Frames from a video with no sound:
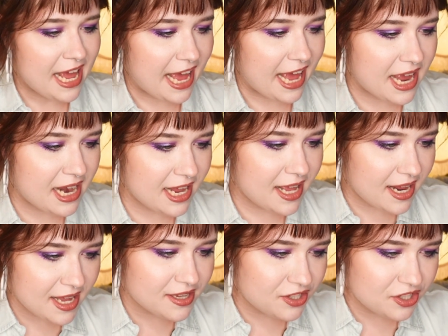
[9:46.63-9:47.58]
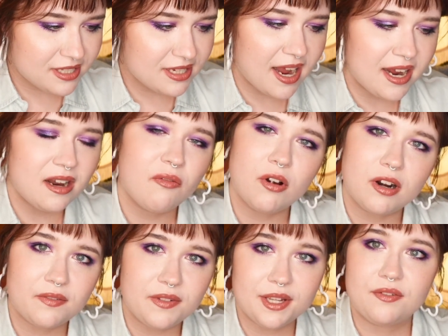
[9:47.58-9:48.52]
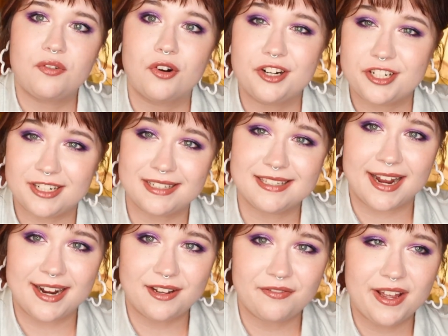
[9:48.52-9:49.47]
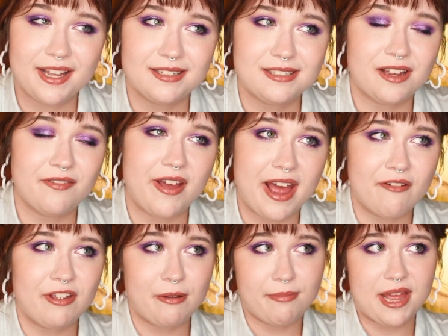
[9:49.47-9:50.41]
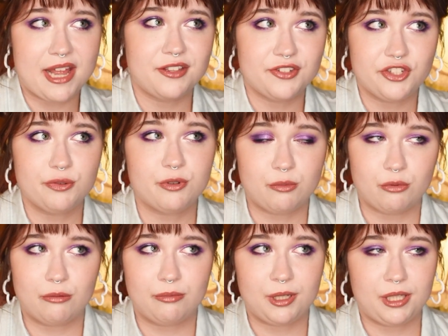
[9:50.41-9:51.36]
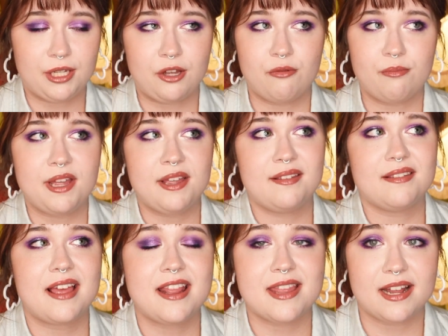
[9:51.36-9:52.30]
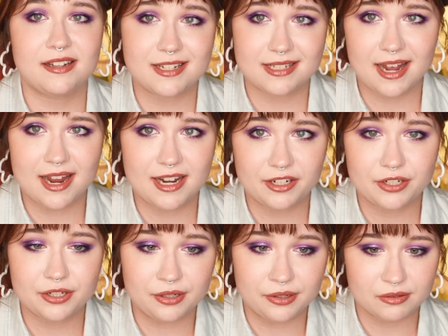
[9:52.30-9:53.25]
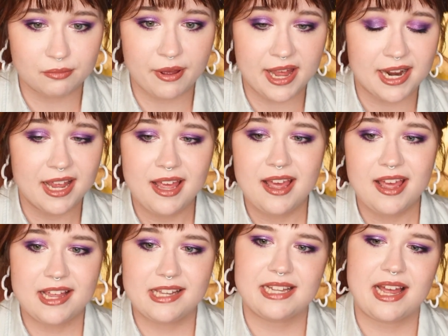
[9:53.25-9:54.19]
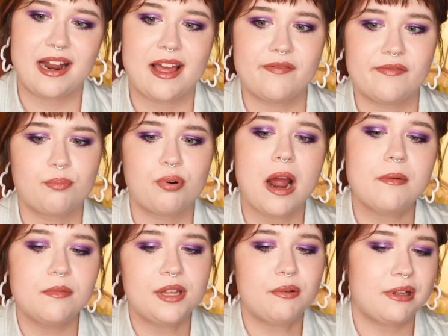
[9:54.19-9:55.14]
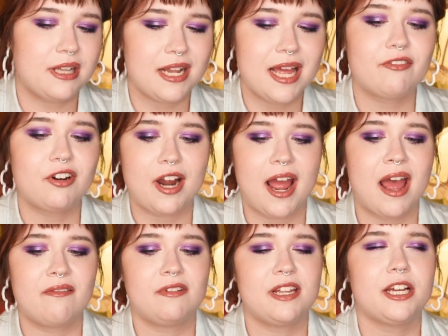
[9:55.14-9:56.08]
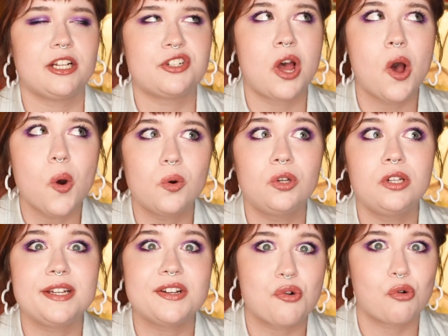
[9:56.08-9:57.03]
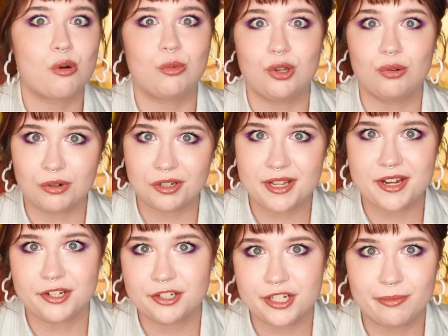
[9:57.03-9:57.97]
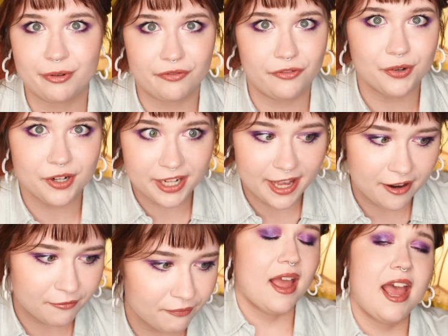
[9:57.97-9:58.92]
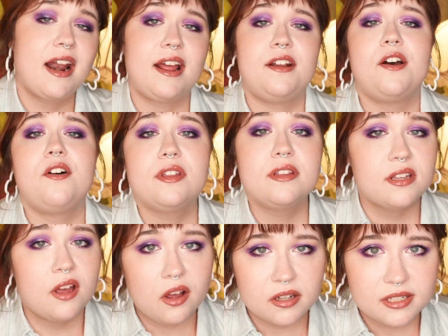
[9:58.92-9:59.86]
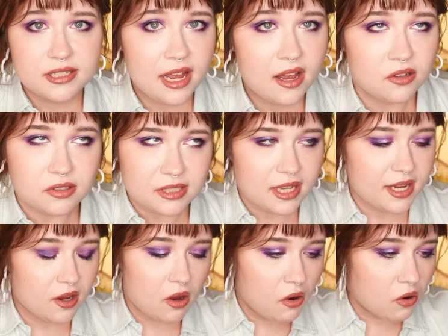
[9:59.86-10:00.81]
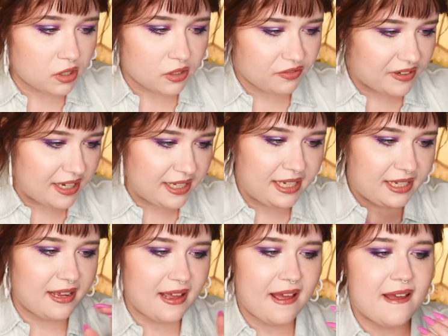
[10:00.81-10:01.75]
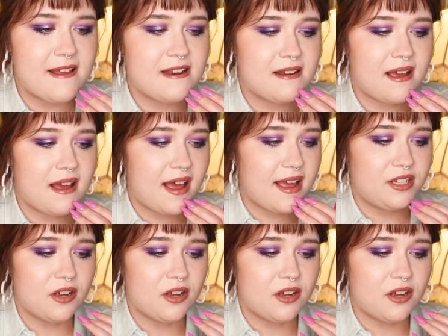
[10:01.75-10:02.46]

And it is just kind of one of the unfortunate side effects of having been super morbidly obese and then deciding to lose weight is that I probably will never have like a totally normal relationship with food again. And I know this all sounds like horrifying and I